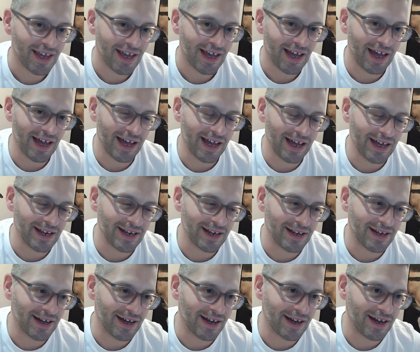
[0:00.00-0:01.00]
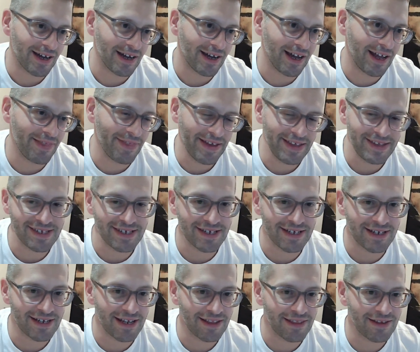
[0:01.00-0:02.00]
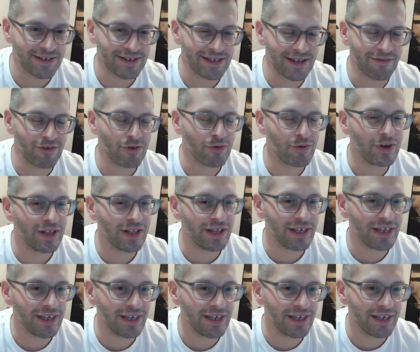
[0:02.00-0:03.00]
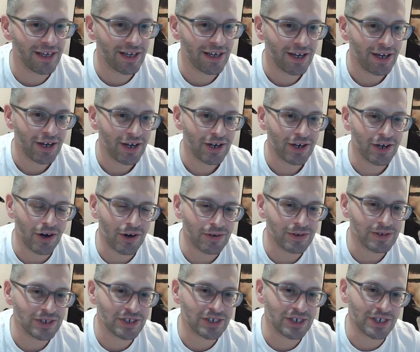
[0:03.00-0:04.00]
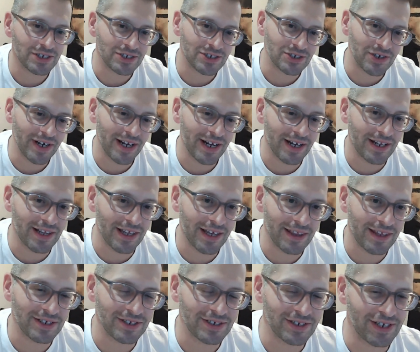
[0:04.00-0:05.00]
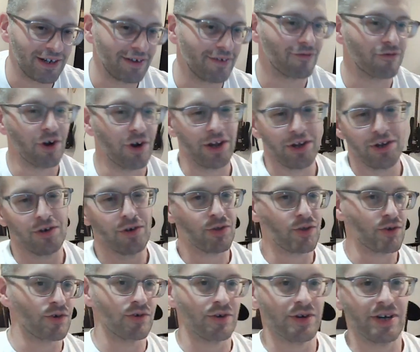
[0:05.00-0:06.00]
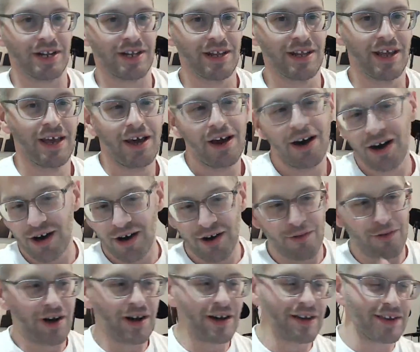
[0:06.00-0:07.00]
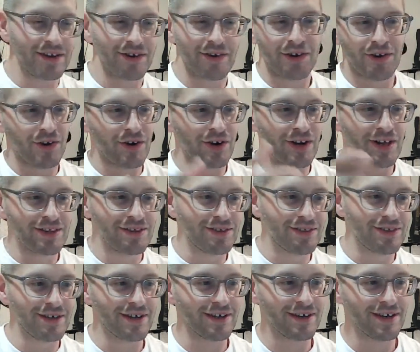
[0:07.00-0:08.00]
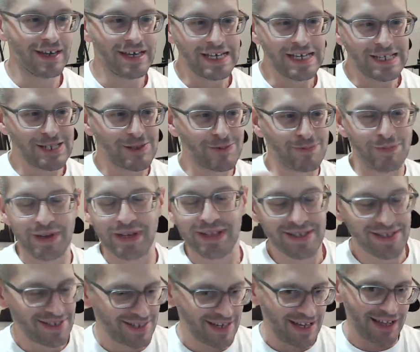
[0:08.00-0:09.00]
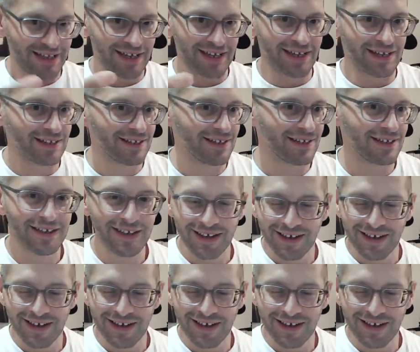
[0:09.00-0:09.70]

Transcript: and that's it. And it's never really coached and trained. Like they just kind of run you through it. Oh, well, according to the spin selling